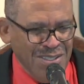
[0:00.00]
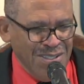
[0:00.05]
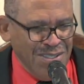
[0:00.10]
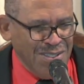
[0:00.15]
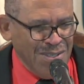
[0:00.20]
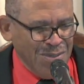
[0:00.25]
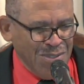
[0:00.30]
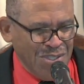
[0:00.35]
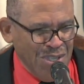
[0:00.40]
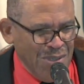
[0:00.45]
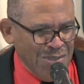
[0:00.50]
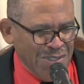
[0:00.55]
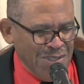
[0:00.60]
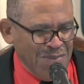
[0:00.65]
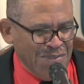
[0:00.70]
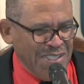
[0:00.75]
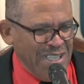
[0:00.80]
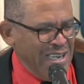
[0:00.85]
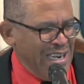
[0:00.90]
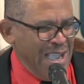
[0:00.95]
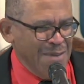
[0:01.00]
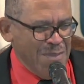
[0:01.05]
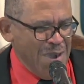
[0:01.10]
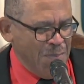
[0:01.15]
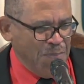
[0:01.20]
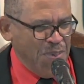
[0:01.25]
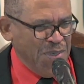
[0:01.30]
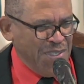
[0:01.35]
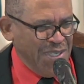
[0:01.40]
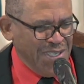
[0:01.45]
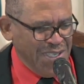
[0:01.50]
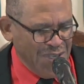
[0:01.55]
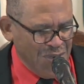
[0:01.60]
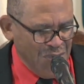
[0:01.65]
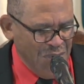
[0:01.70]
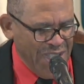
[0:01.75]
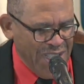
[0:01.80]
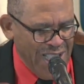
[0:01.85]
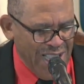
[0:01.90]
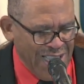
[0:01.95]
So Joseph said, I'm going to put her
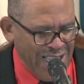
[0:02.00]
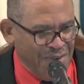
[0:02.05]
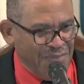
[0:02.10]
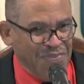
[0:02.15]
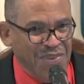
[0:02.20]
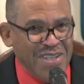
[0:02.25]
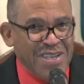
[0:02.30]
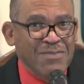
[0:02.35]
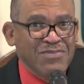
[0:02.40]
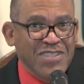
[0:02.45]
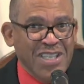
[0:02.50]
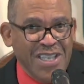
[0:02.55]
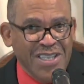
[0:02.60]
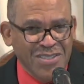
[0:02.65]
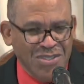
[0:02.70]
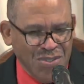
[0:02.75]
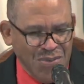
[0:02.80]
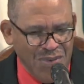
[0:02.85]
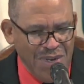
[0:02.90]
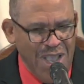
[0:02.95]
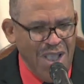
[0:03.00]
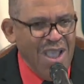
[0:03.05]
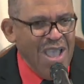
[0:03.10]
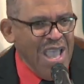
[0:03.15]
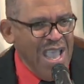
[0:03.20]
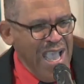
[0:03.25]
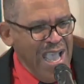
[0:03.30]
away. I got to fear I'm taking too long.